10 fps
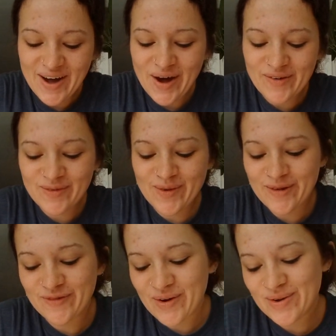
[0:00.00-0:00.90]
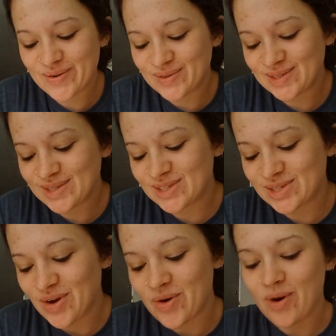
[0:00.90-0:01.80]
over my photos
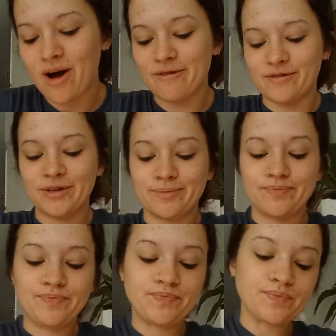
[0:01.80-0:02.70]
so often.